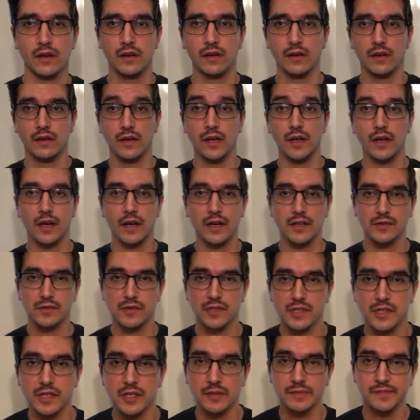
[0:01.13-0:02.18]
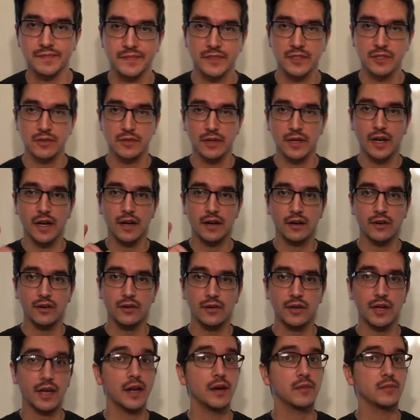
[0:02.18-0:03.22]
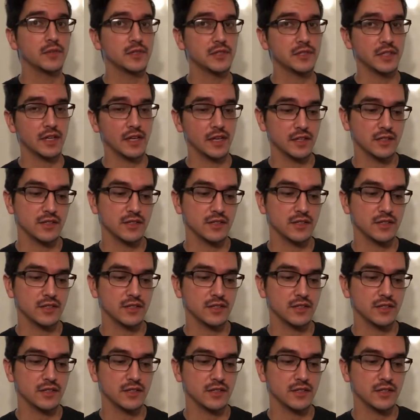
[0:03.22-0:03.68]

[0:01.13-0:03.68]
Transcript: Hey guys, what's up? So I got a new camera stand